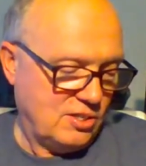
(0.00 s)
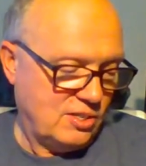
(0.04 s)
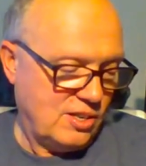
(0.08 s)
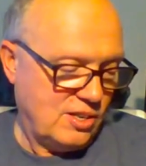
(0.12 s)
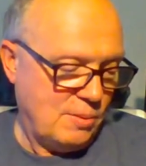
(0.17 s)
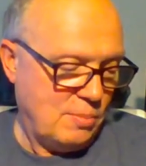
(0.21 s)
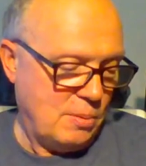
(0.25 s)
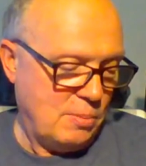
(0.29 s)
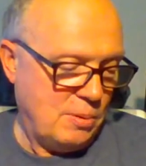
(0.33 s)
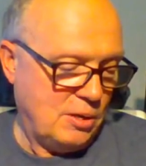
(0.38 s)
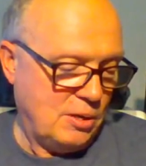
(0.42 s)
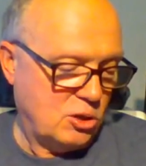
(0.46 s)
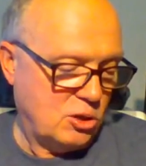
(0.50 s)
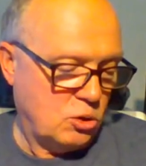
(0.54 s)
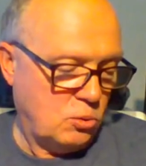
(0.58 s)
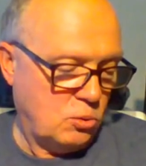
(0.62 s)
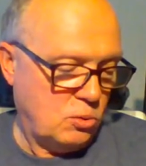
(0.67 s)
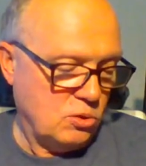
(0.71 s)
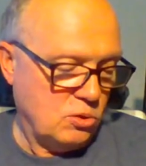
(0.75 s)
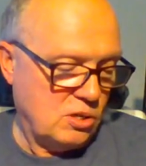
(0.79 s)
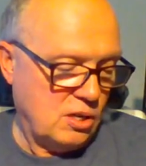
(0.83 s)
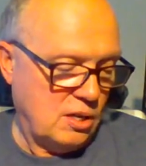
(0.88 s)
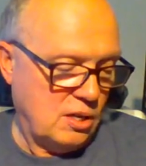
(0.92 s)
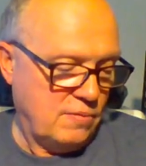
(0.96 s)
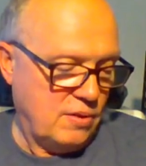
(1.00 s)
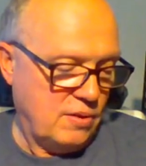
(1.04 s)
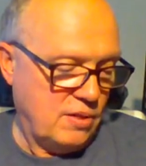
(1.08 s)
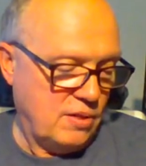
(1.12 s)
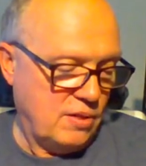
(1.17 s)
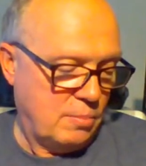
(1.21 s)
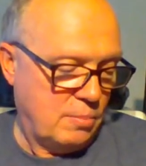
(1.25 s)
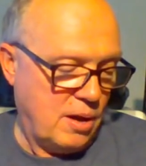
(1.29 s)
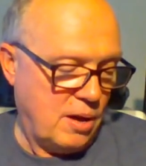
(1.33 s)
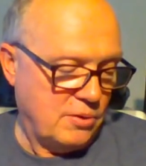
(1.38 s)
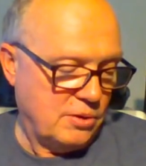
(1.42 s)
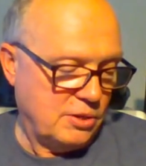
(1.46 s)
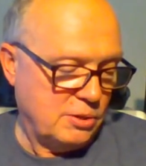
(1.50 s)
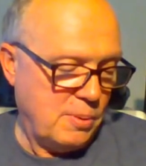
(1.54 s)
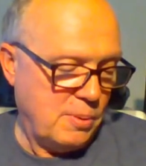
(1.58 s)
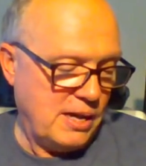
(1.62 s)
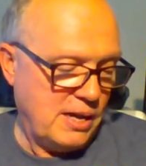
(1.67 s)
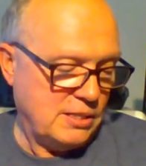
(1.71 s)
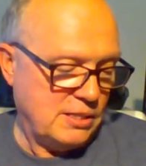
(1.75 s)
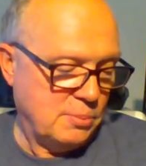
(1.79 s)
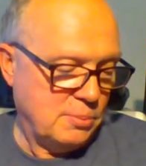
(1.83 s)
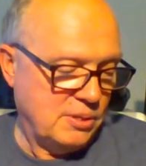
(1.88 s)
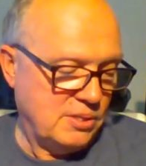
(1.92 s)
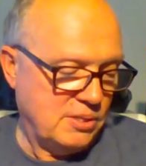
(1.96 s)
Steamy Bean, trolls live in their mother's
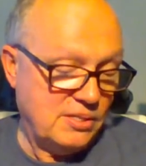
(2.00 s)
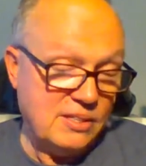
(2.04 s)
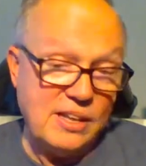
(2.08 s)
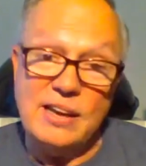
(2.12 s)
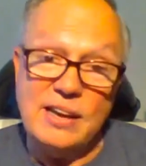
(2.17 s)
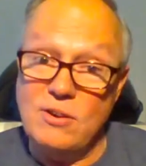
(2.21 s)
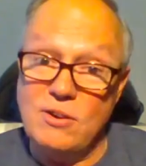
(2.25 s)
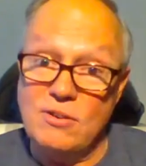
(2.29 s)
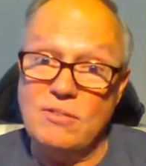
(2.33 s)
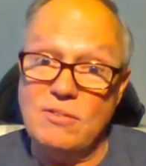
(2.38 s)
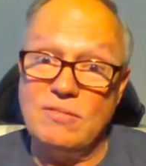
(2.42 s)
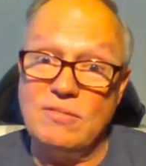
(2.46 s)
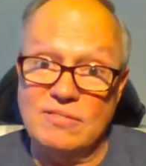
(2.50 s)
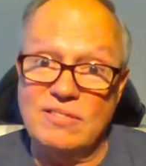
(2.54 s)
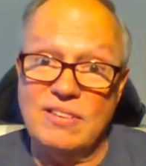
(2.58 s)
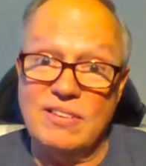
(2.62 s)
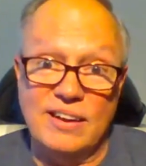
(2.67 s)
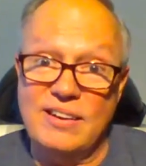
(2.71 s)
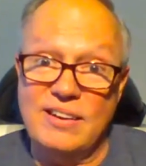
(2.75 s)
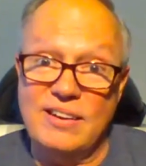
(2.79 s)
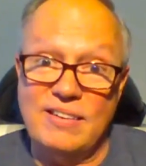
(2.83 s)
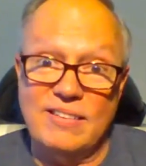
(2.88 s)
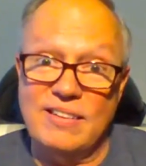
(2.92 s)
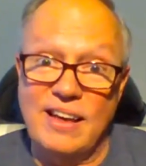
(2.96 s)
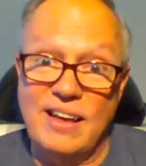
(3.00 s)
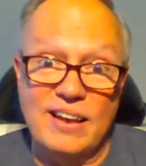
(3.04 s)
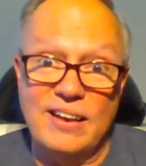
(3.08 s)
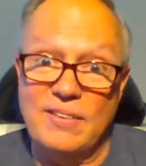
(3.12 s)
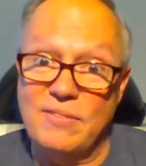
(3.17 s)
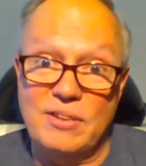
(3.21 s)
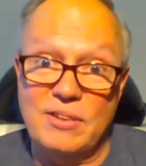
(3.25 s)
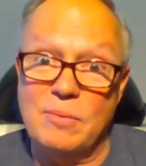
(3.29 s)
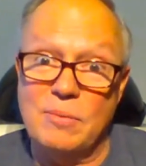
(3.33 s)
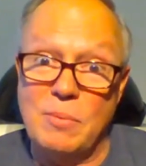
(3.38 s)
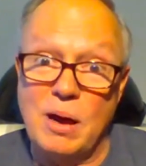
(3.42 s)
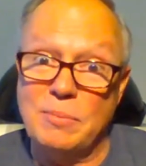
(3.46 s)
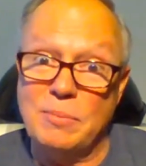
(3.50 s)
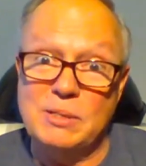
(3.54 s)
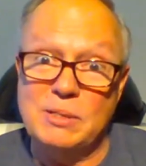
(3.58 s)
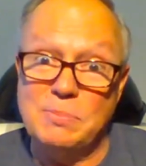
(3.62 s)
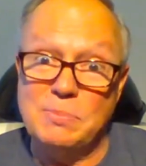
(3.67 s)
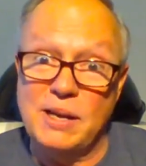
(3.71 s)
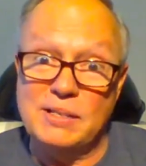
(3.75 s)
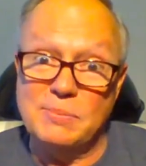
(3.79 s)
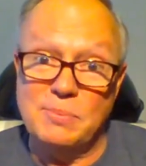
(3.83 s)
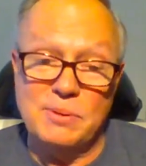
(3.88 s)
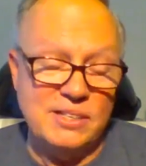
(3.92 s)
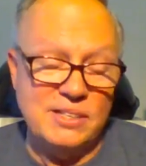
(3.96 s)
basements. They do. They do. They live in their
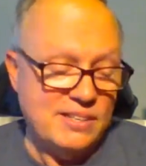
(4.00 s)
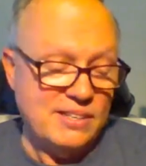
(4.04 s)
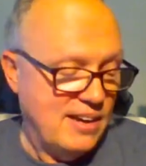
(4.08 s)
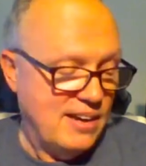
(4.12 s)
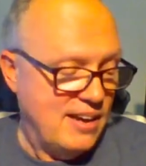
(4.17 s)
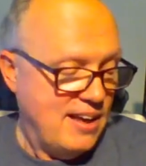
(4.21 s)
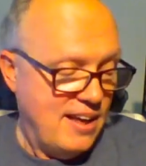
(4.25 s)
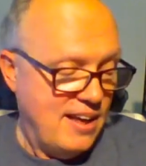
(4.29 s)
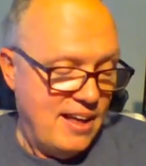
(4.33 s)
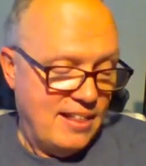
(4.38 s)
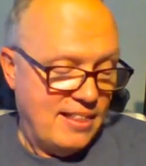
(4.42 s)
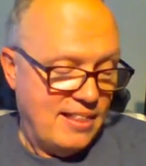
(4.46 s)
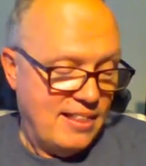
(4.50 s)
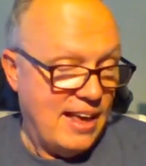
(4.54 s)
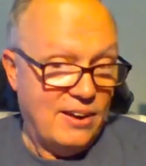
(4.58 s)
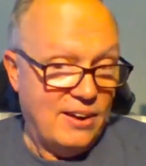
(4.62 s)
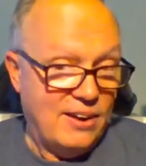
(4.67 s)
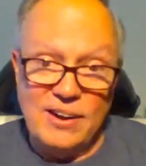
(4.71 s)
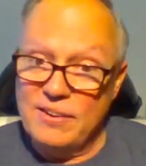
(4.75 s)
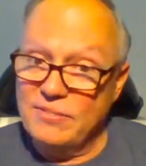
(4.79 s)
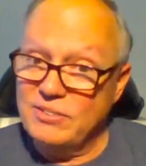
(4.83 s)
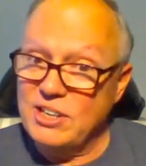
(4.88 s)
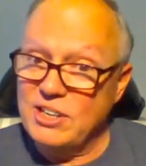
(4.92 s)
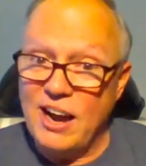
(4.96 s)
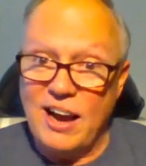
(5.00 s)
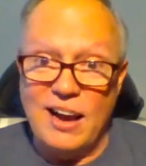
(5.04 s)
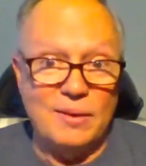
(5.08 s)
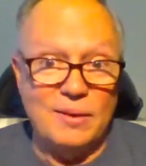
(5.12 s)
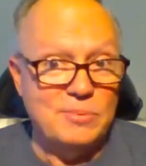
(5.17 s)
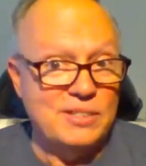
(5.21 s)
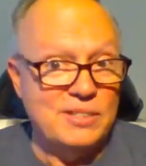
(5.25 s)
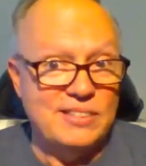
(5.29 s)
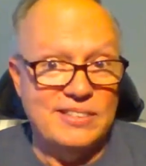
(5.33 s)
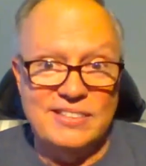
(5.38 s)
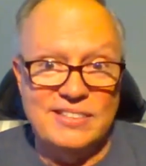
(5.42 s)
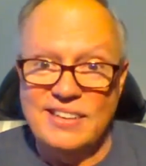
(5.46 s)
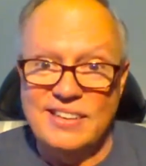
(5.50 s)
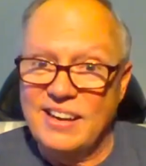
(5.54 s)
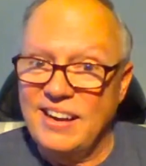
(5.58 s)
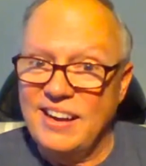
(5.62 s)
mommy's basements. They don't have jobs.